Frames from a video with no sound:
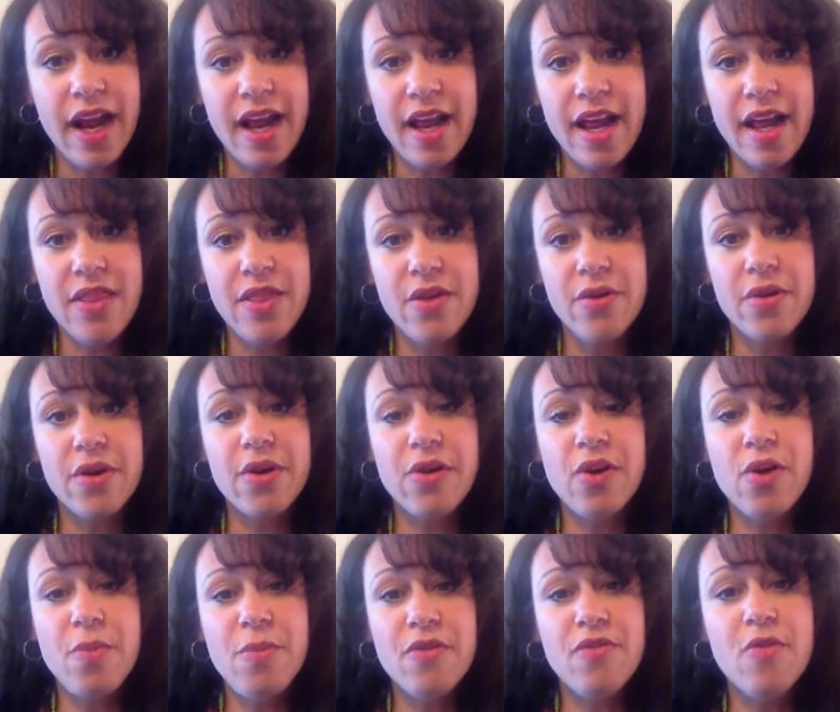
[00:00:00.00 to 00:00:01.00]
and there were a
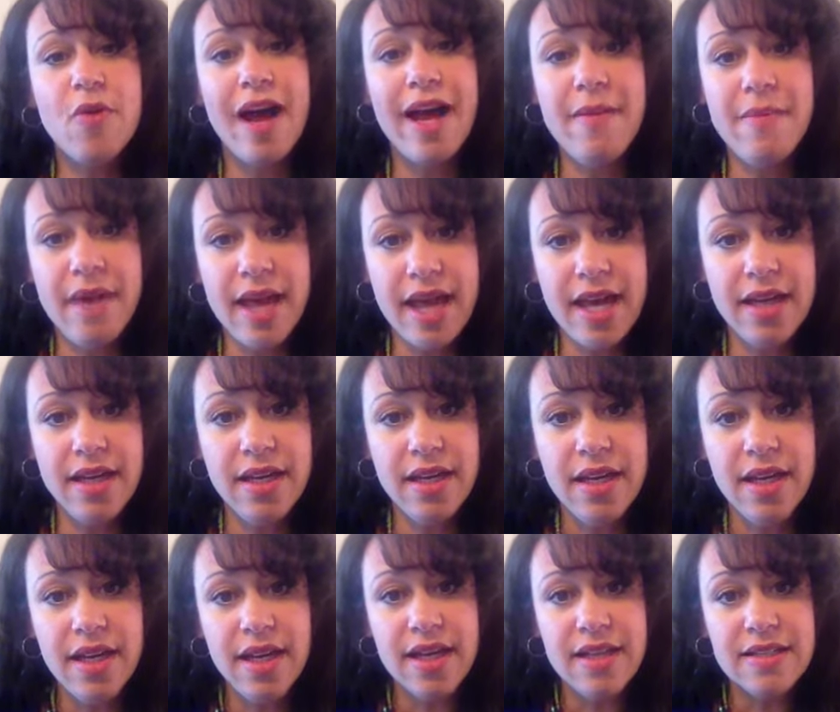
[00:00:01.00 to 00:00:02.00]
group of white men
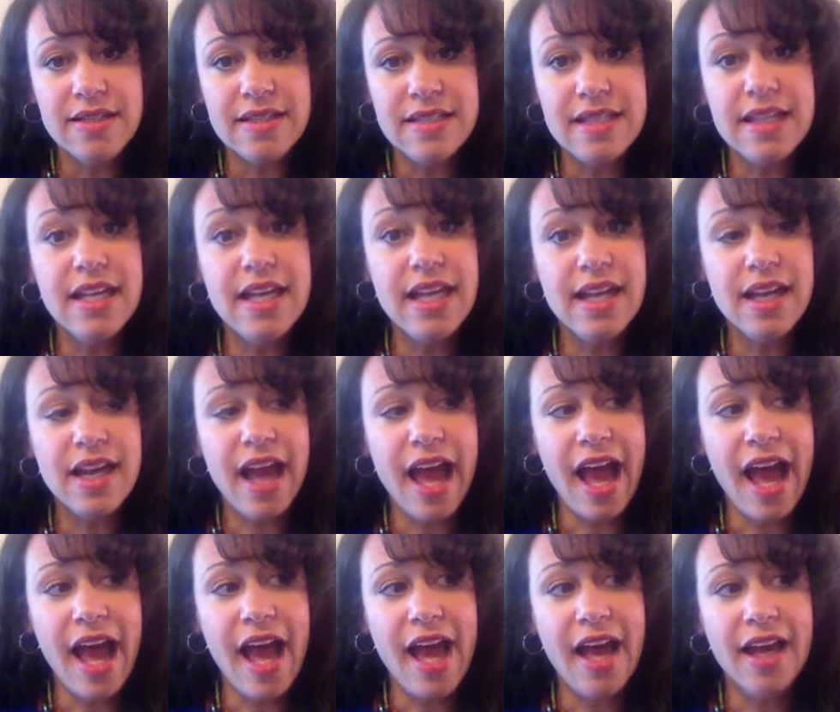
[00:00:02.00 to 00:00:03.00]
sitting
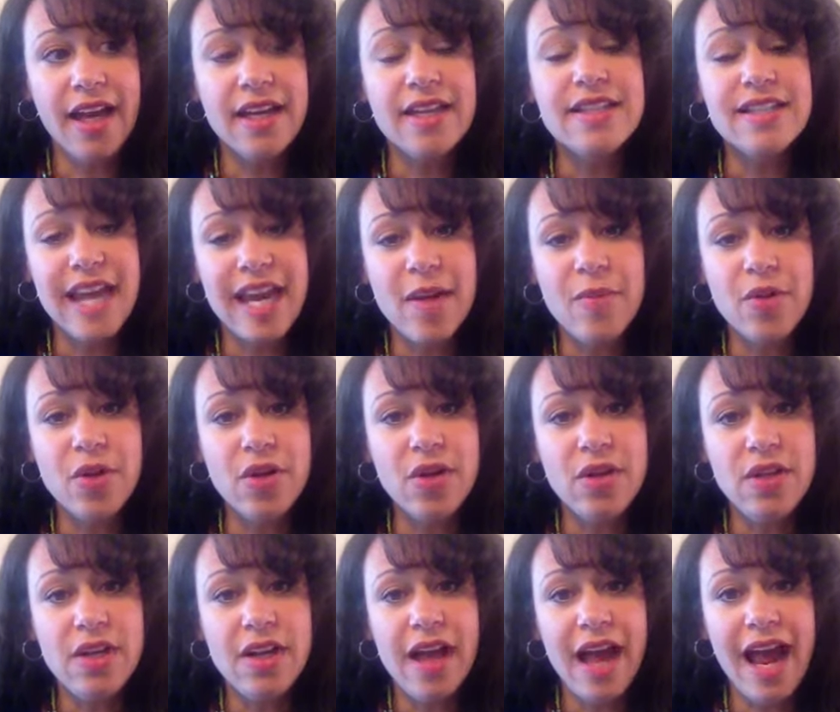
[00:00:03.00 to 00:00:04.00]
at a table,